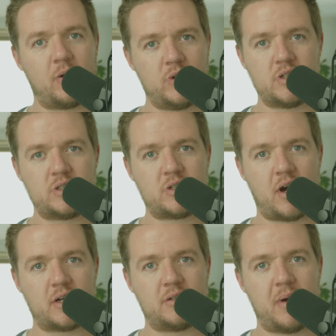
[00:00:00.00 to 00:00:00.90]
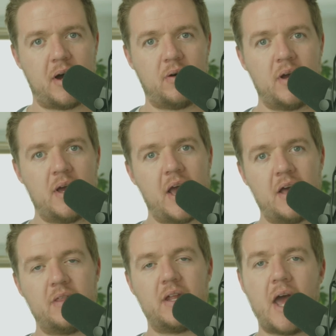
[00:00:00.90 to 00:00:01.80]
like we just talked about,
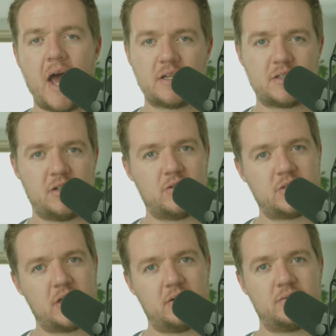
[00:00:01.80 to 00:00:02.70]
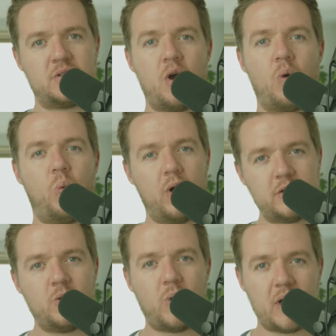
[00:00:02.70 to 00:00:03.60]
and then asking yourselves,
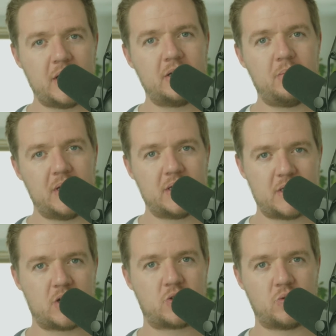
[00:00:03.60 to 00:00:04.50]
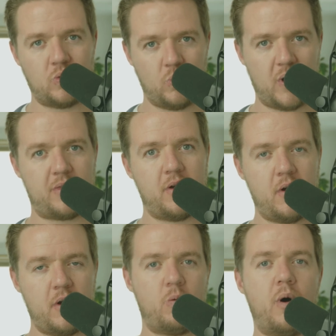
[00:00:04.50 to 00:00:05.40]
what do I need to be intentional with?
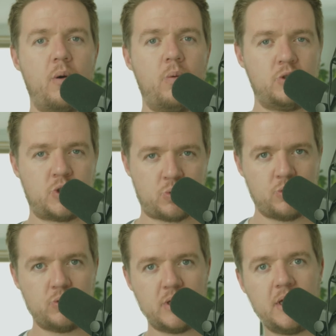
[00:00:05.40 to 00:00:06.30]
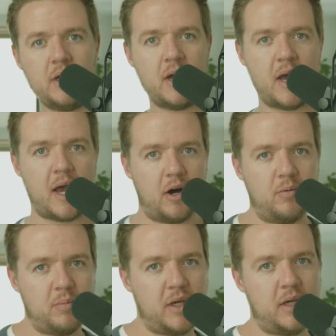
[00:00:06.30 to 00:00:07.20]
What will truly
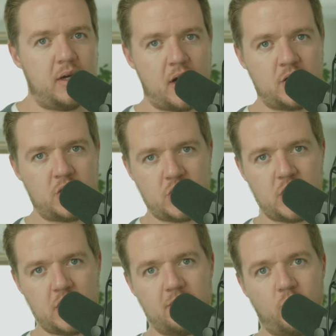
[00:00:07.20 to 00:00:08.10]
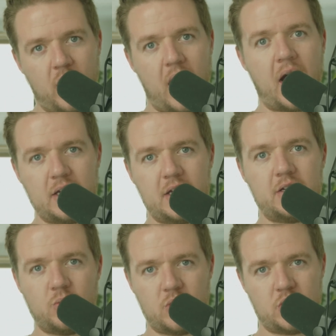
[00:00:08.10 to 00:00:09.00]
help me achieve what I
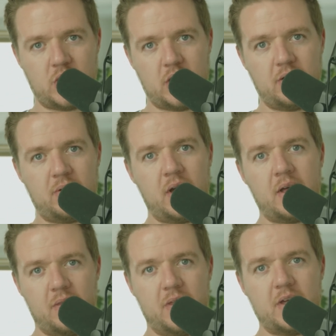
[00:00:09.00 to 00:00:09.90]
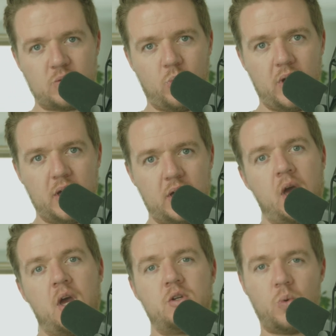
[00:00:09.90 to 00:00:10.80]
need to achieve this week
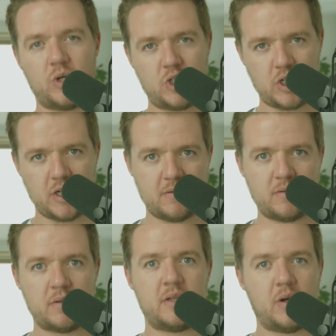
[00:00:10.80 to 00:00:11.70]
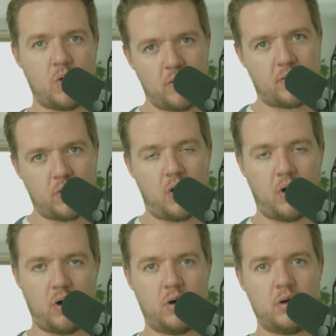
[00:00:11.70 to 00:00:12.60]
to achieve the
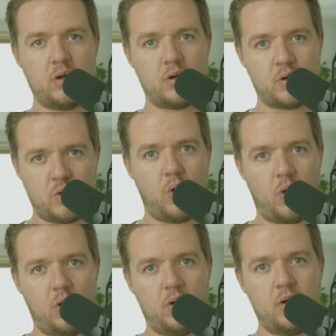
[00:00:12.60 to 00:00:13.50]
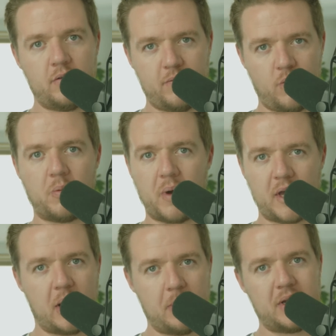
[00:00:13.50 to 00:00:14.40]
overall goal for my
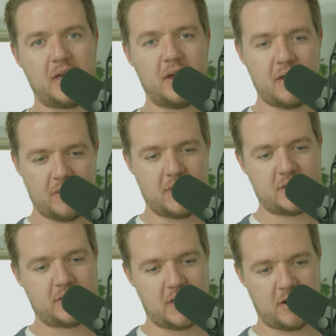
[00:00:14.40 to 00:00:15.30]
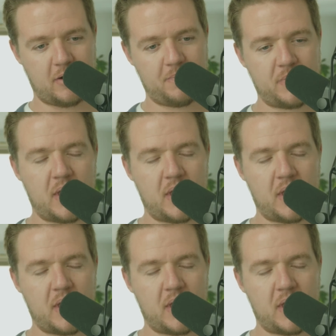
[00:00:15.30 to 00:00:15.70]
company this year?